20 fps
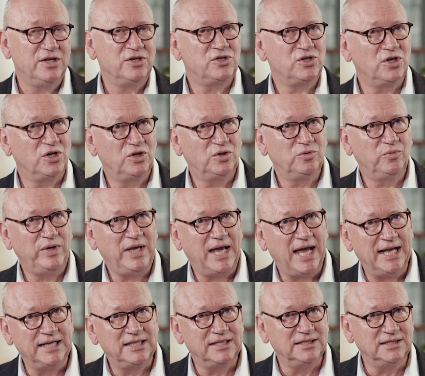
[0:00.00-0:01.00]
So we
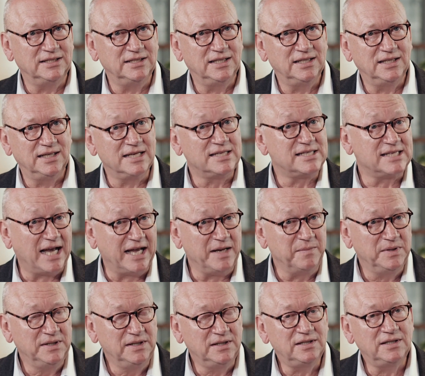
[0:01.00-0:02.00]
had an
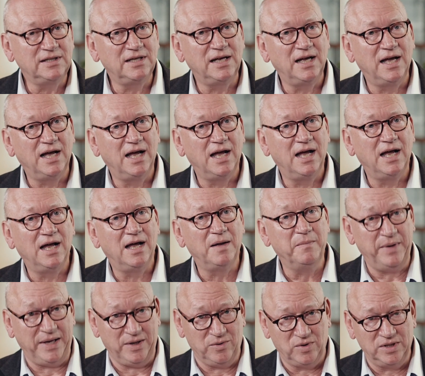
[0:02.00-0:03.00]
assignment, a
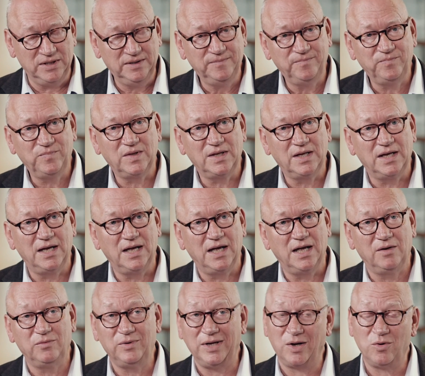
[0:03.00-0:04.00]
big one.
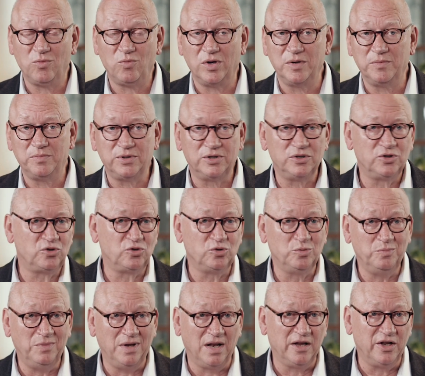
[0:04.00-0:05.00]
We had
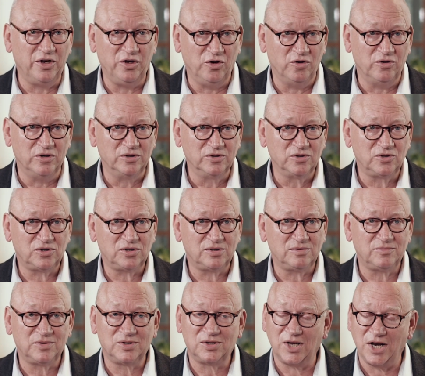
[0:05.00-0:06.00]
1.2 million euros.
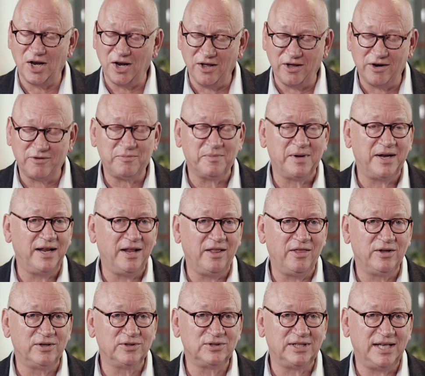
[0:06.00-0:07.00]
It was a lot of money
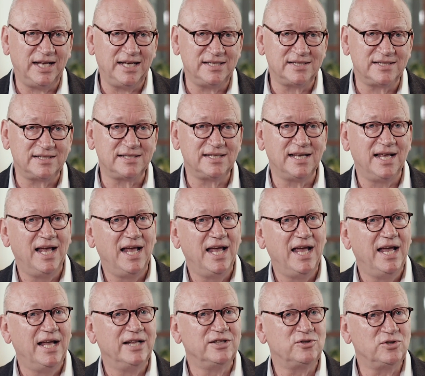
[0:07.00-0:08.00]
in those days,
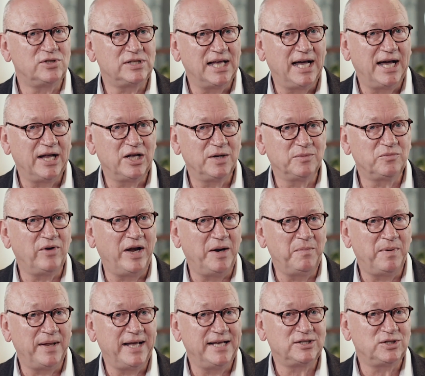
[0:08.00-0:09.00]
to start up
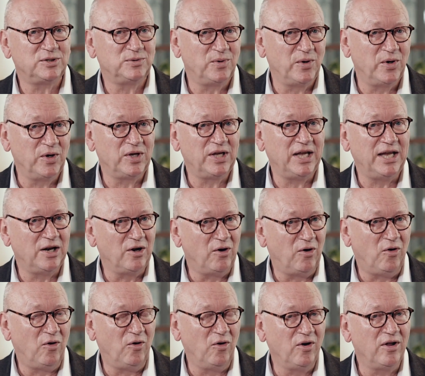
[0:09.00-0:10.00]
Great Place to Work in
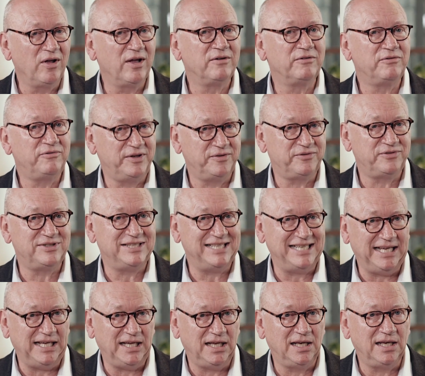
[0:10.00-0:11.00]
all
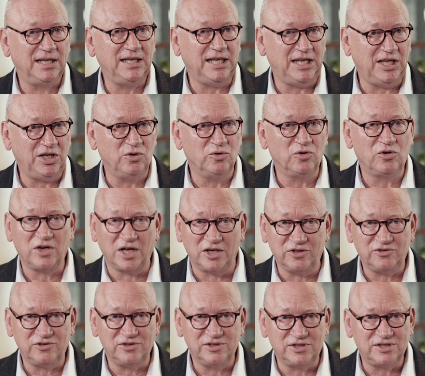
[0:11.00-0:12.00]
15 EU
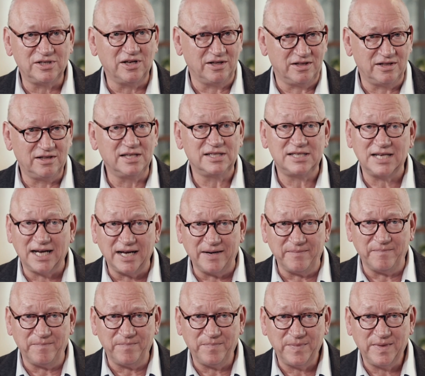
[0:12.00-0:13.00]
countries at the
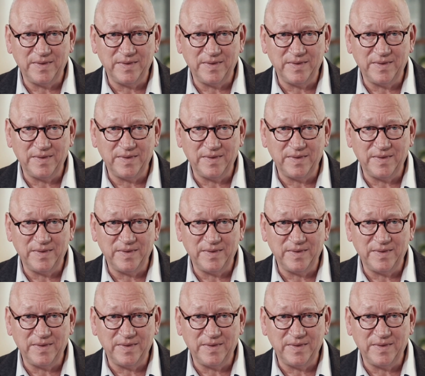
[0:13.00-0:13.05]
time.